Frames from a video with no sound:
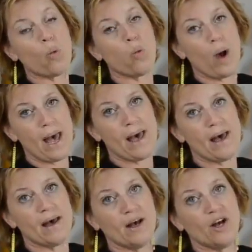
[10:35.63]

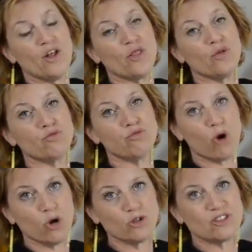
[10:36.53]
where the
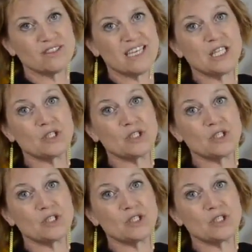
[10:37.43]
rods and the